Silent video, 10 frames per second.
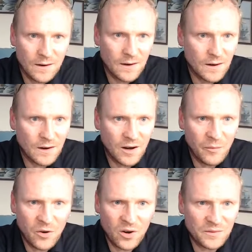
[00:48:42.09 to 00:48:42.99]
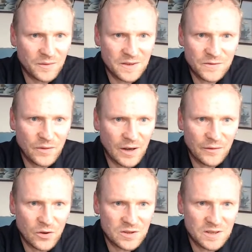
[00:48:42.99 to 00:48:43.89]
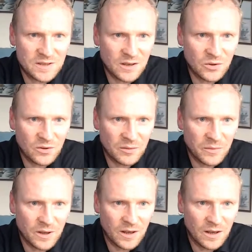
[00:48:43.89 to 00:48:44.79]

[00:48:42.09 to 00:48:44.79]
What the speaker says: Come on, this Firefox is annoying me.